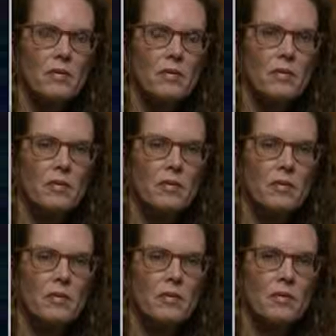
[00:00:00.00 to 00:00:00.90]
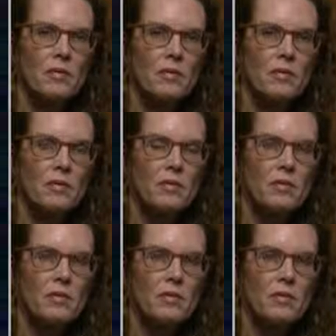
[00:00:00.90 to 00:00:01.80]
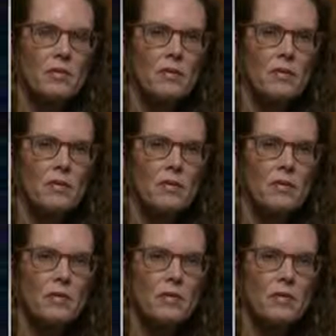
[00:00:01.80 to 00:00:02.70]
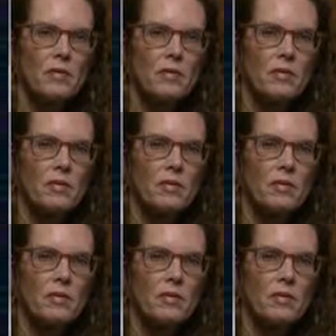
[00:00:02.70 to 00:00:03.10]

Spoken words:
No words are spoken by the person on screen.